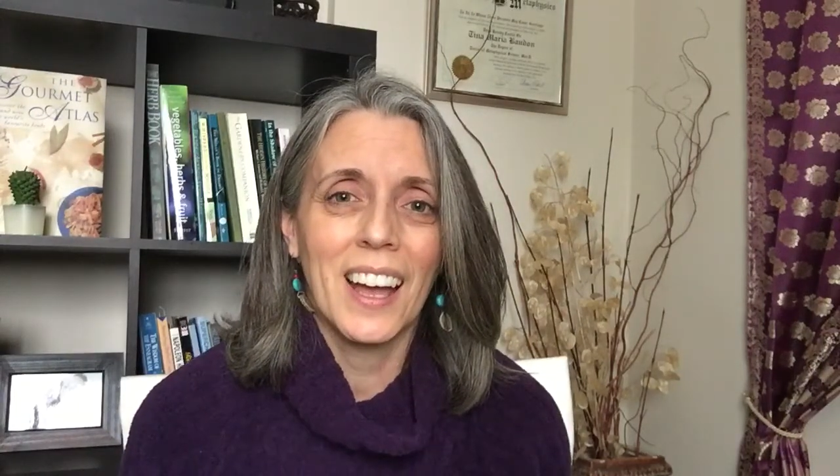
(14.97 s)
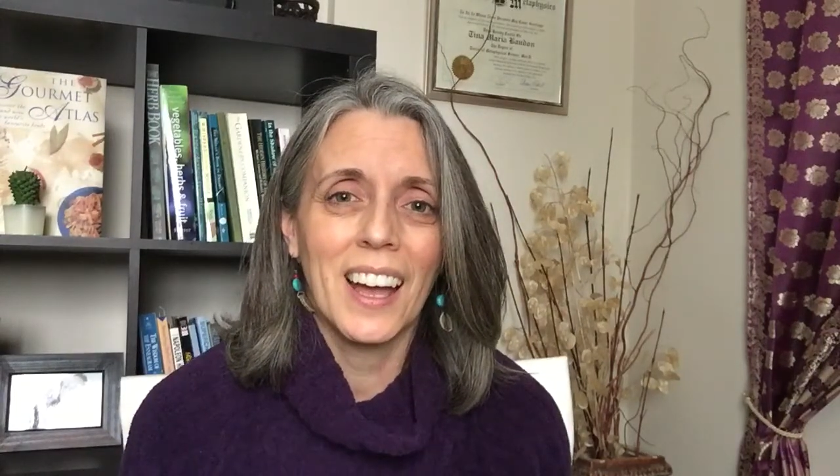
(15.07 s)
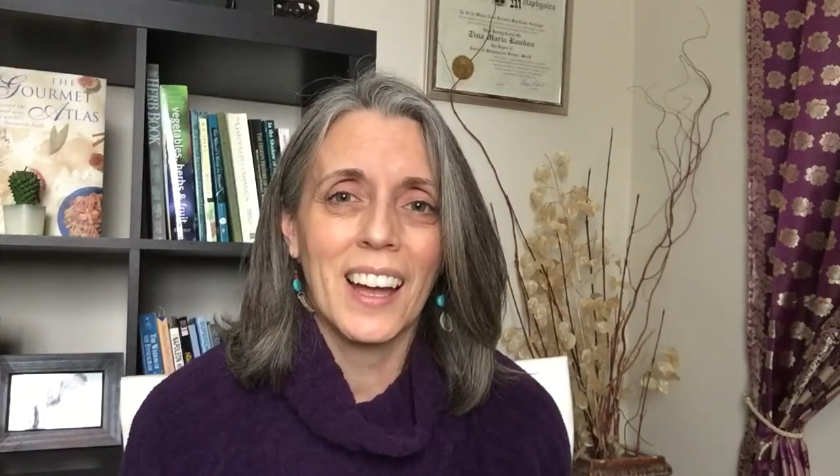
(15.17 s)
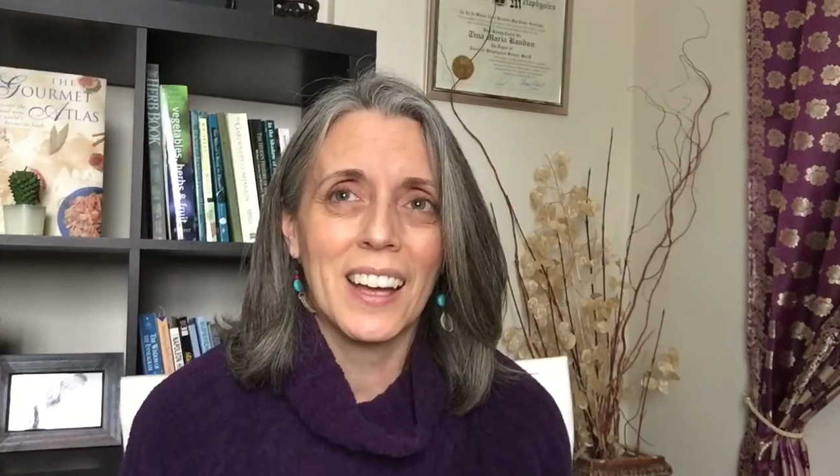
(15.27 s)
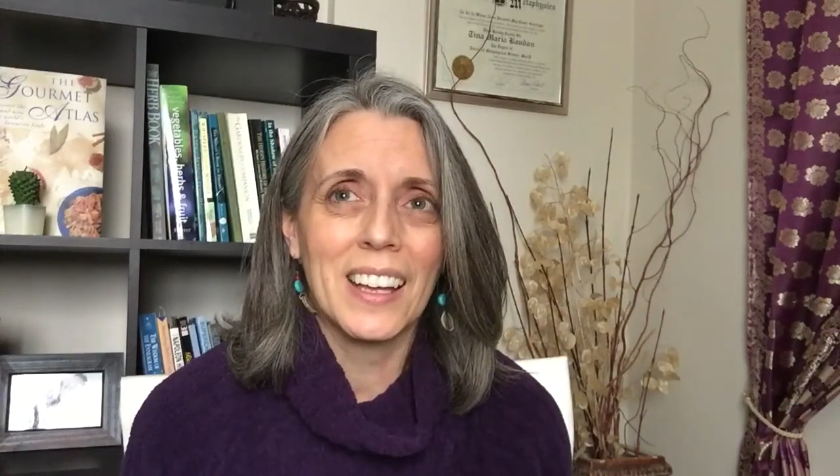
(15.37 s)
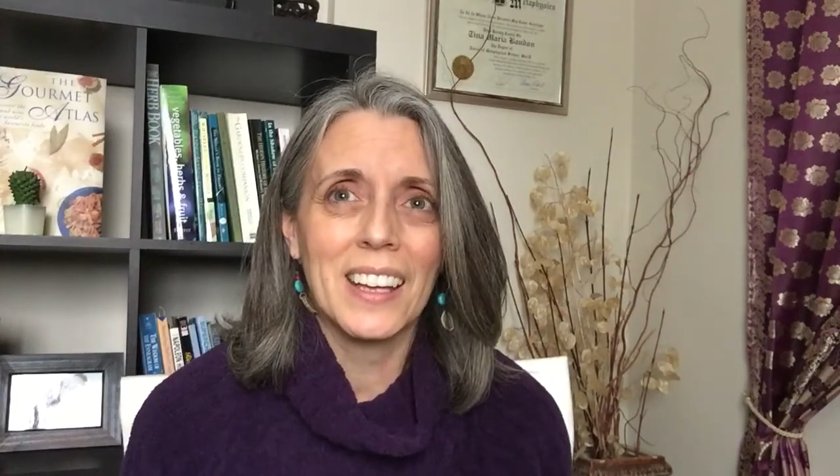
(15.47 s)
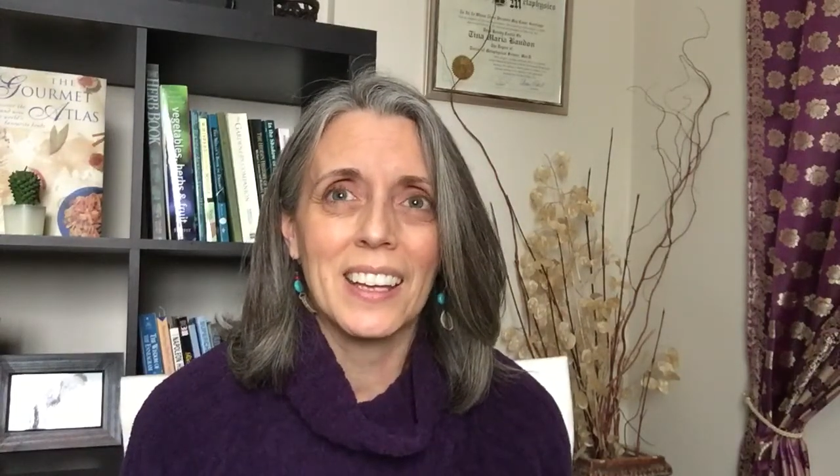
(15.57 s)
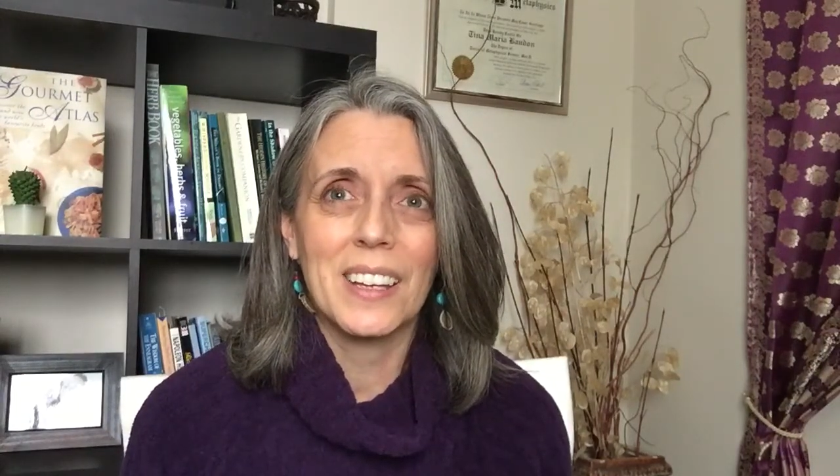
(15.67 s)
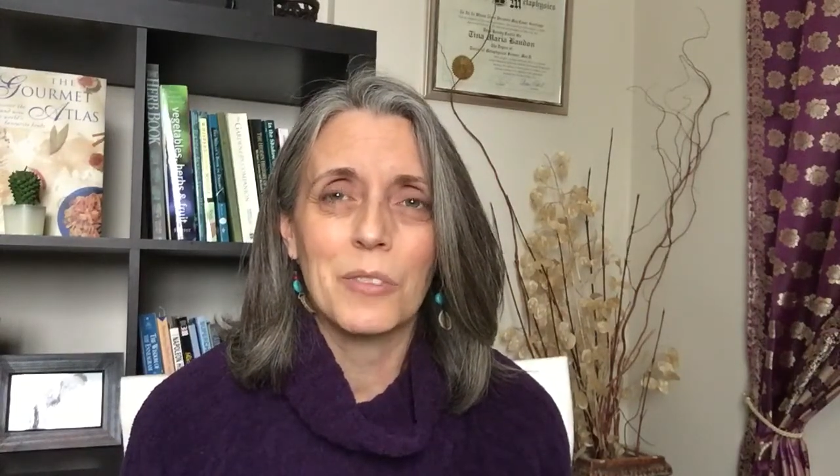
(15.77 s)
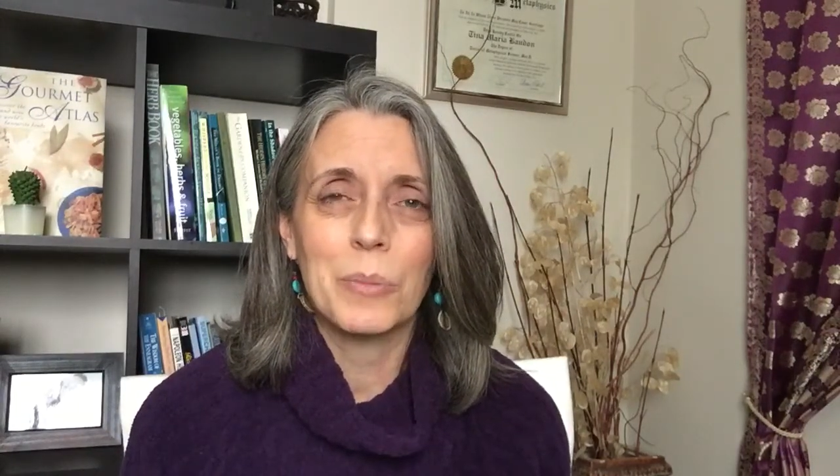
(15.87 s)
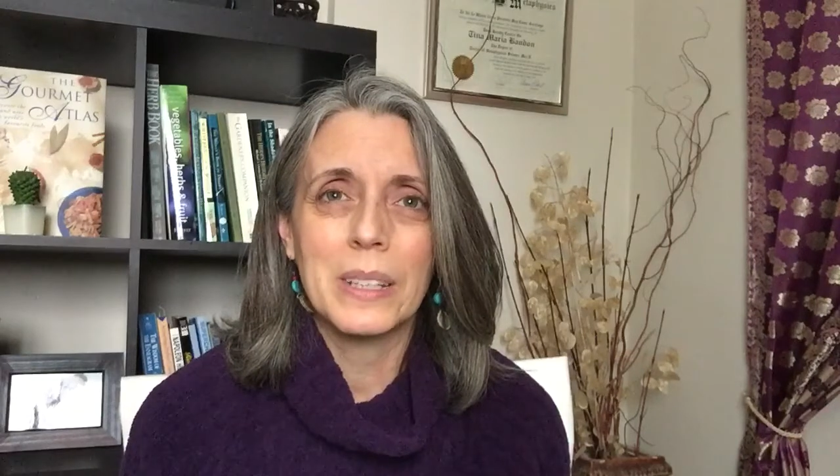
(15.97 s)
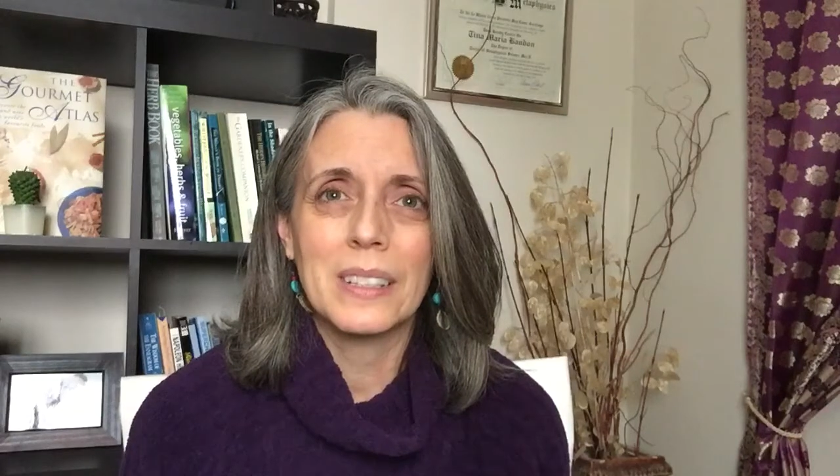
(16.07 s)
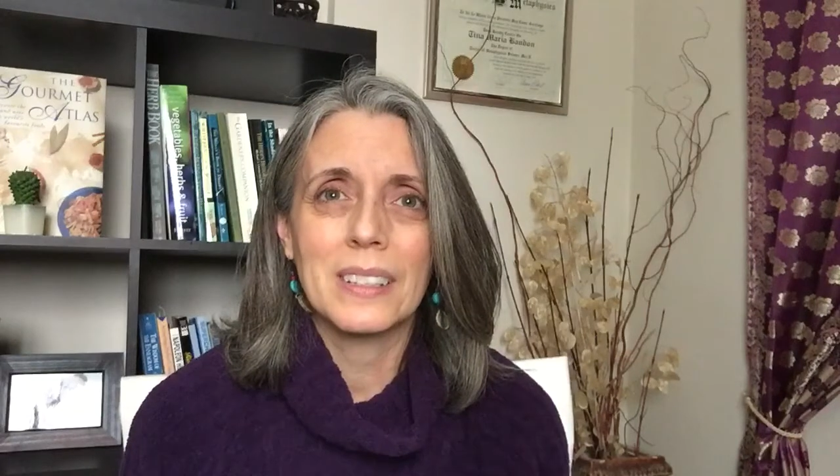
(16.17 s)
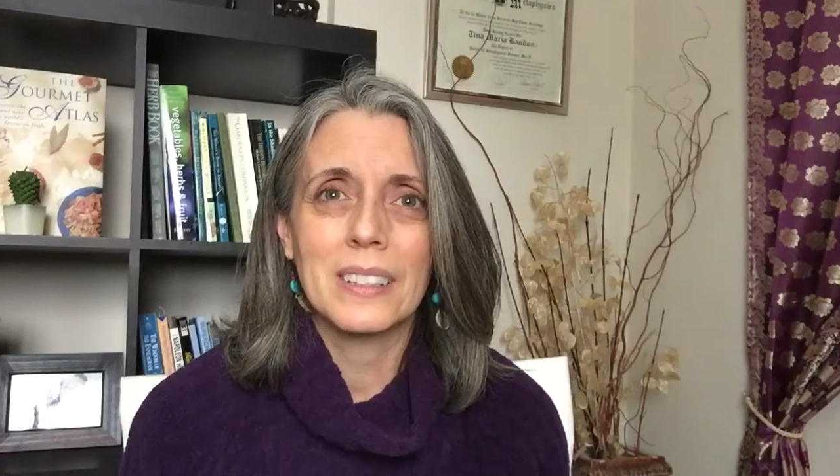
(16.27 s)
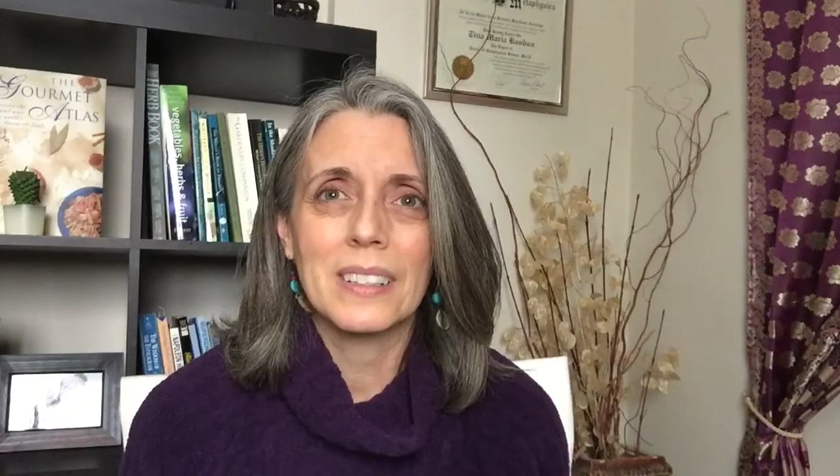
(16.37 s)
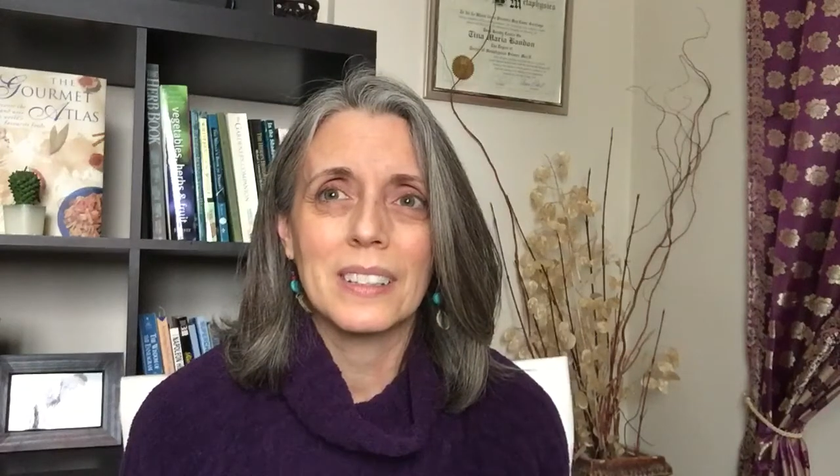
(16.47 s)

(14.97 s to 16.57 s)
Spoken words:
I have been